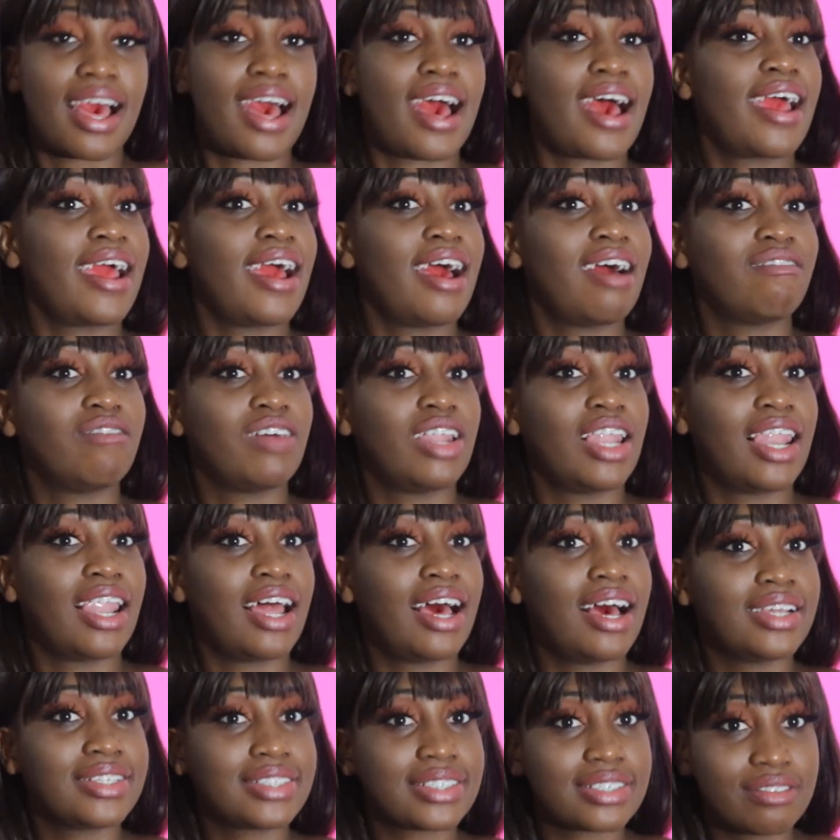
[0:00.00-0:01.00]
I have a
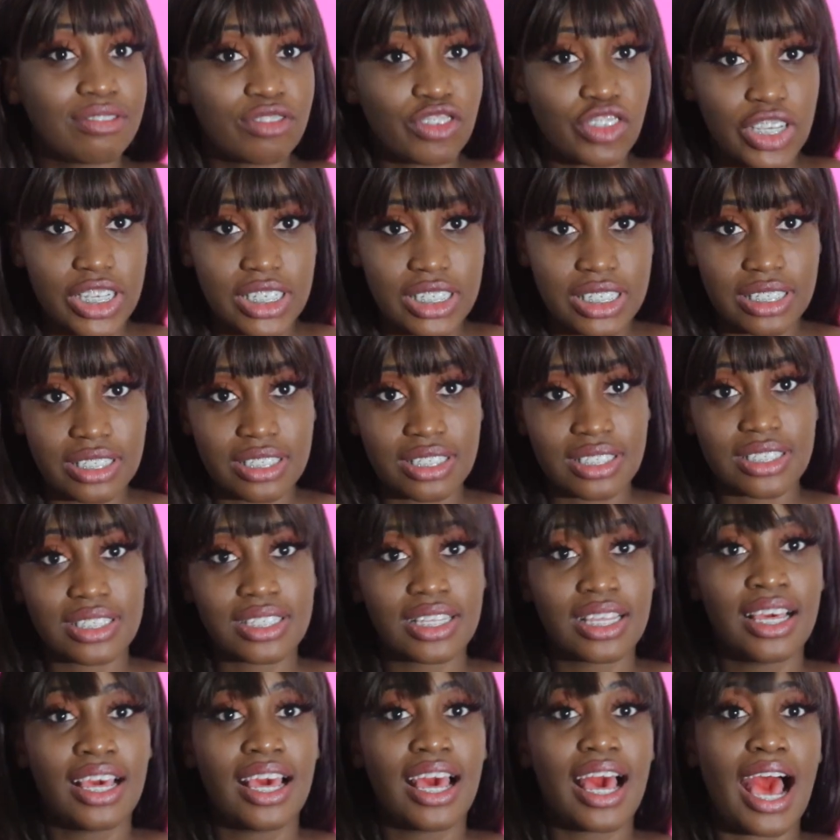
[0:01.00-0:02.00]
lot of dresses.
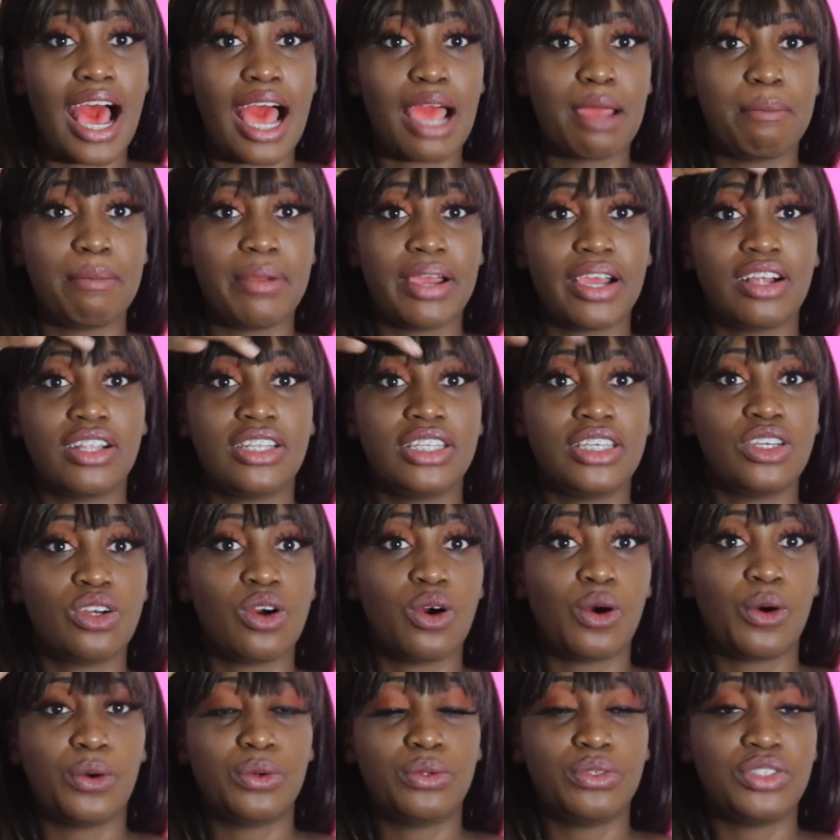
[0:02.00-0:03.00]
I barely
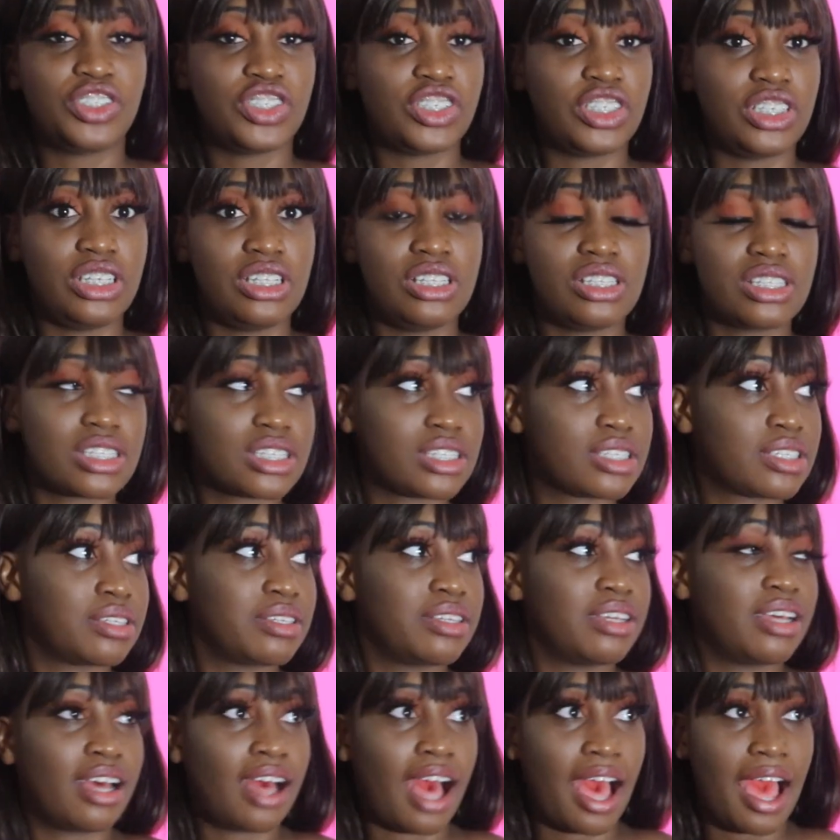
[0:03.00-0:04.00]
own jeans.
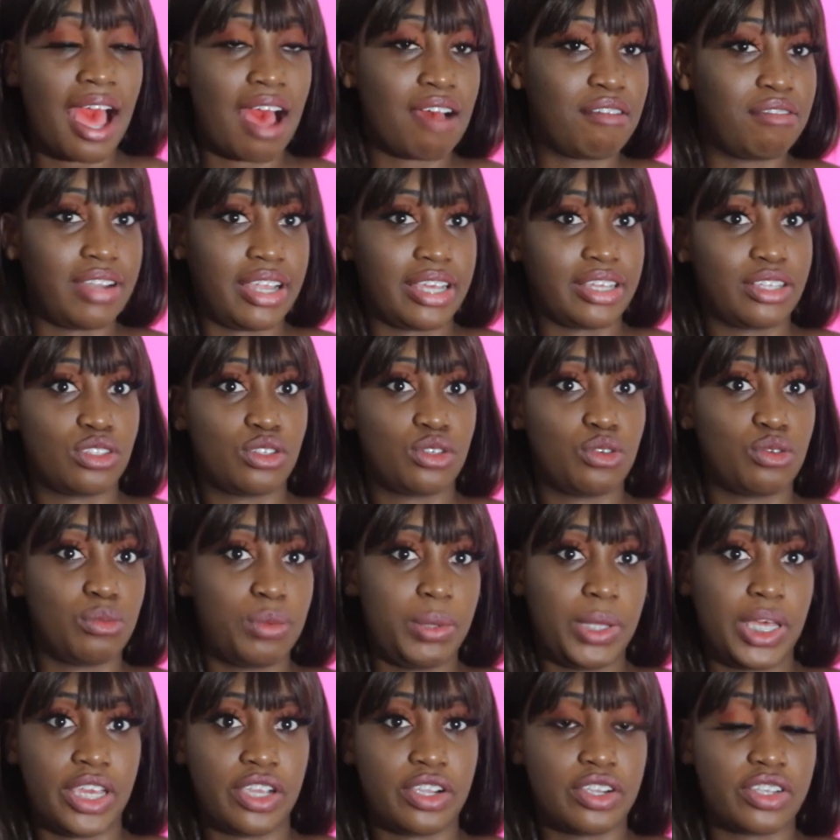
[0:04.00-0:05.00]
I have like 2
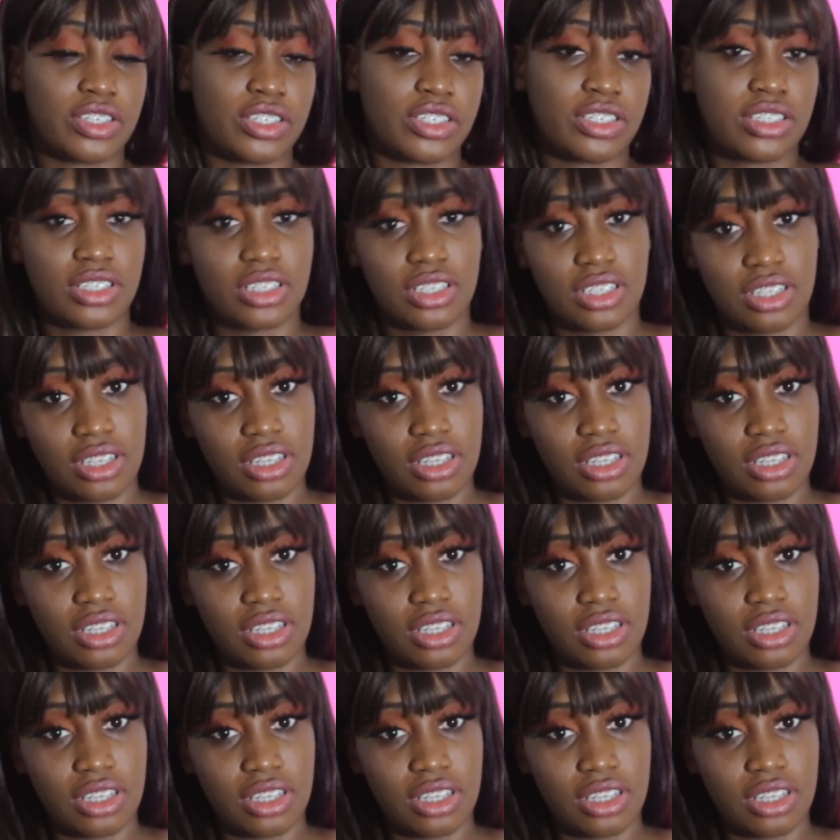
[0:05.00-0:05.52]
pairs.